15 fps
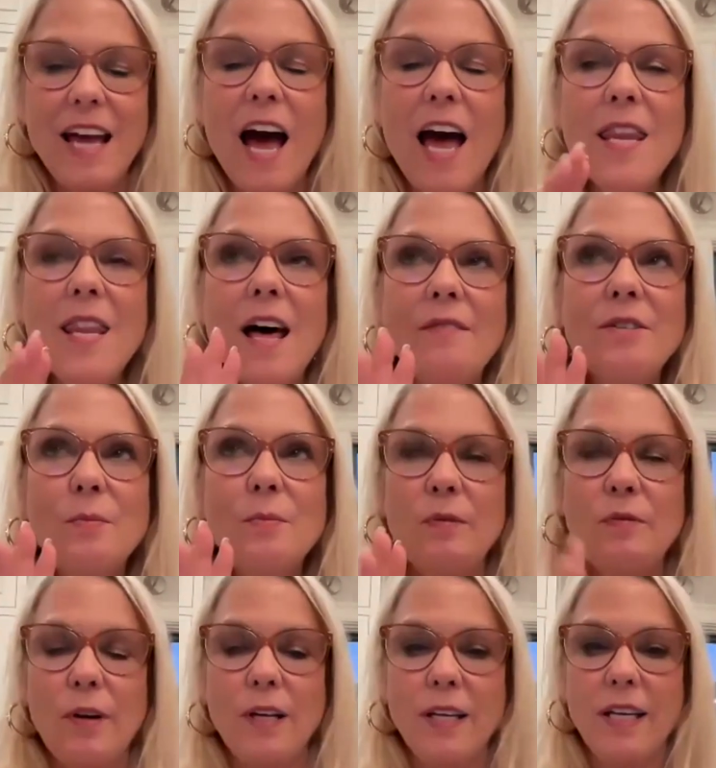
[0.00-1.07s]
I love to be
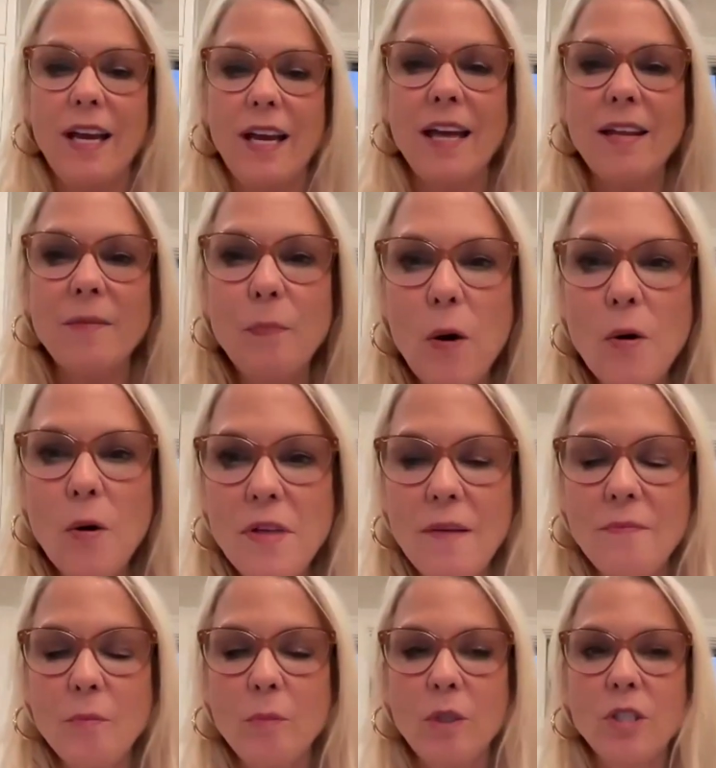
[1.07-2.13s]
friendly. And both of
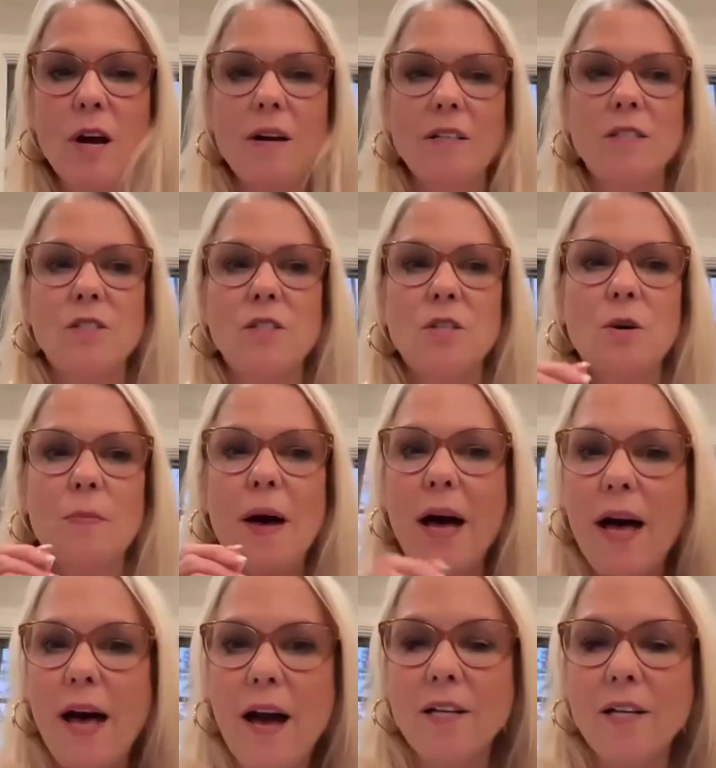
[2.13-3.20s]
them were talking to you about
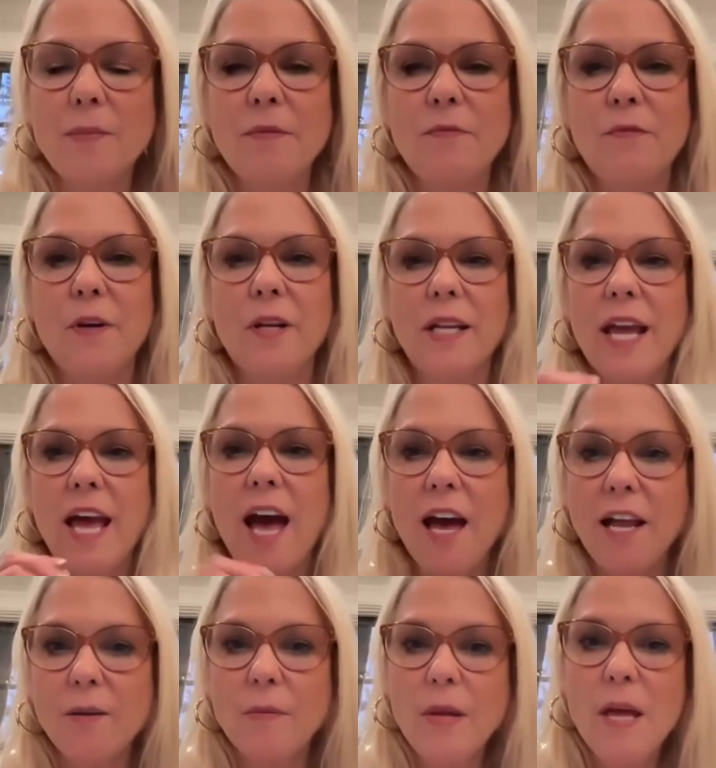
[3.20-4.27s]
how to be friendly, how
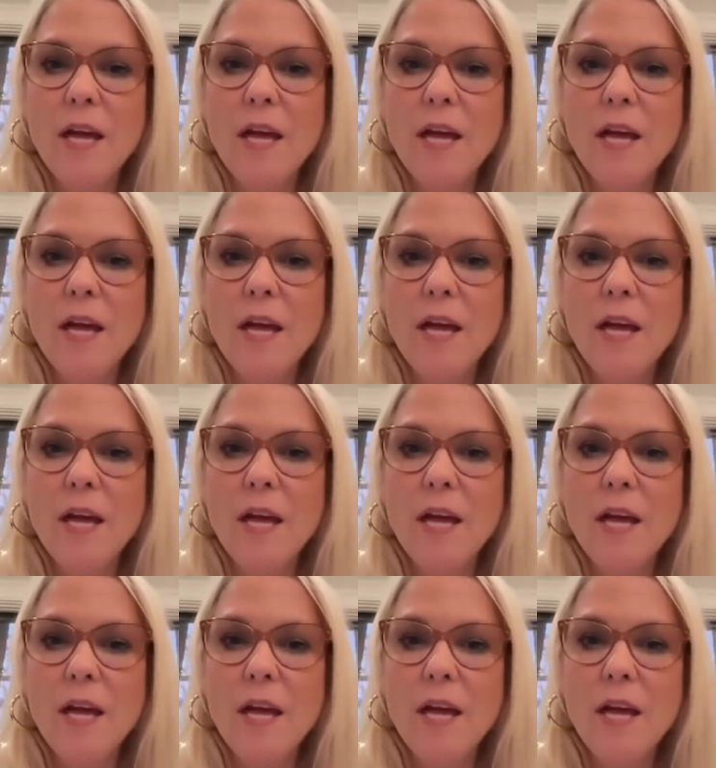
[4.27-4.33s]
to,